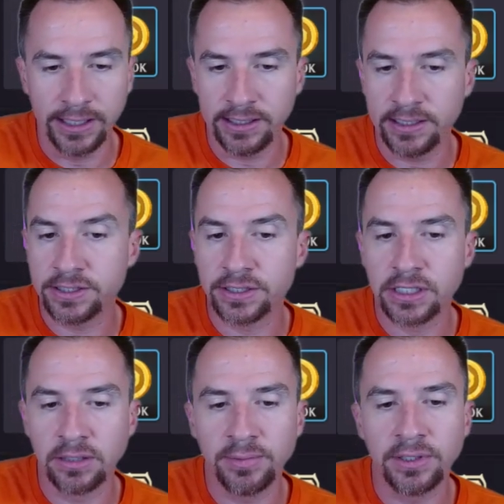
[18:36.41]
It's just going
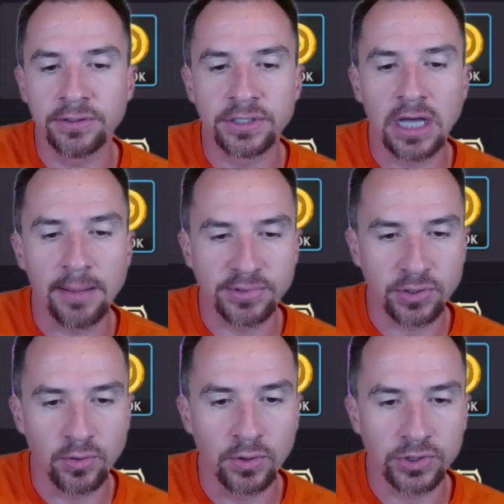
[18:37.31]
to be your top
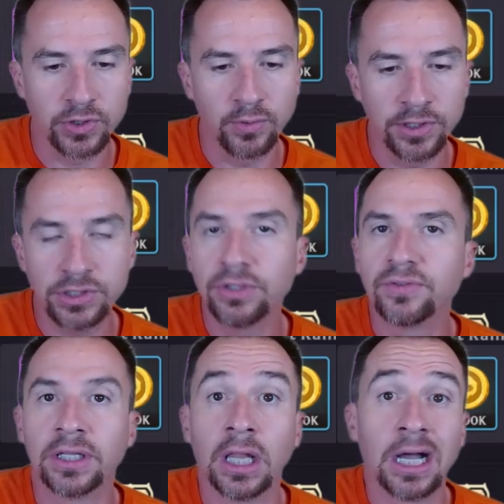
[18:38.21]
score. So once you've
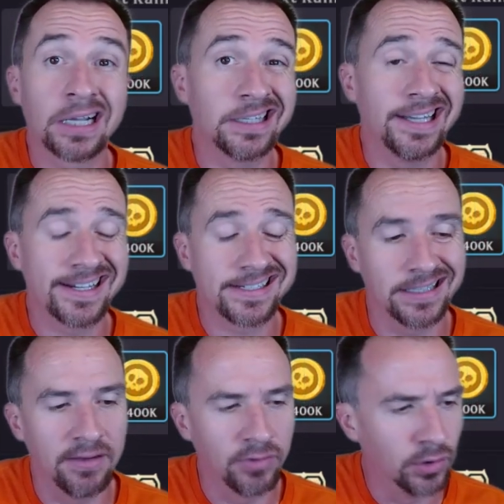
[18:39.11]
unlocked the next
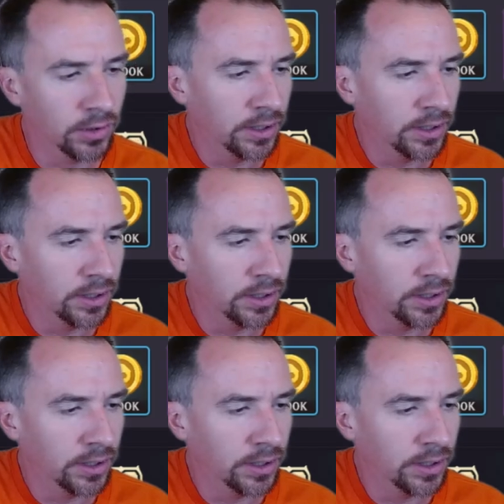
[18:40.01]
level,